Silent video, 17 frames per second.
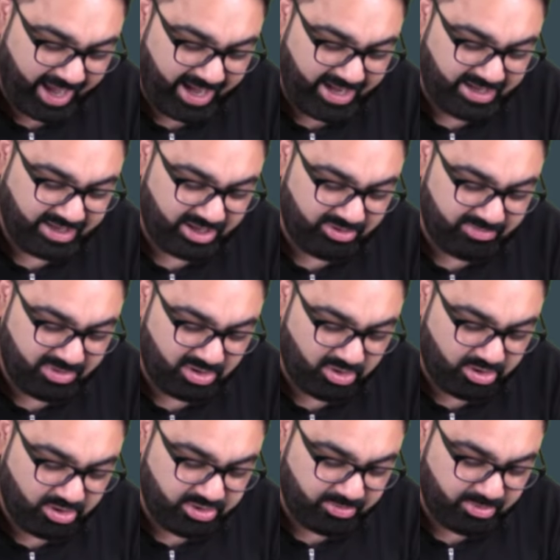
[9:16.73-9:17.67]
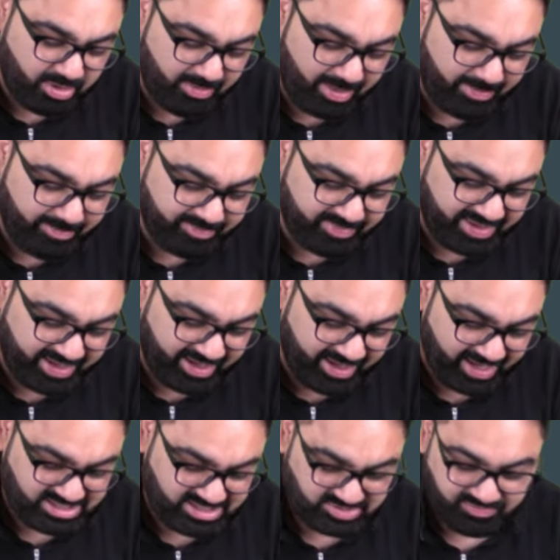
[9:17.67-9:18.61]
and can be contributed by
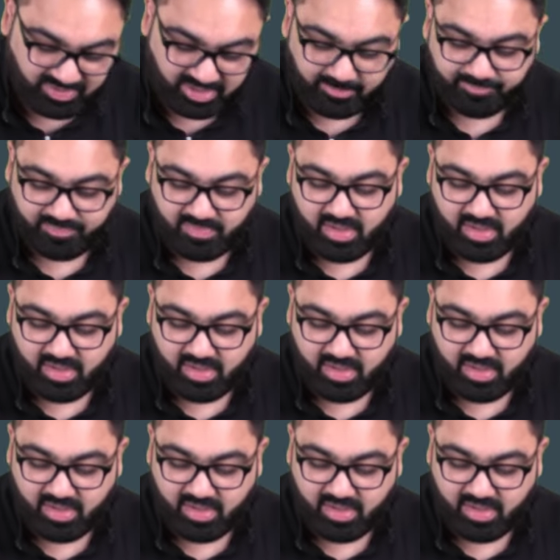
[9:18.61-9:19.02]
male as well.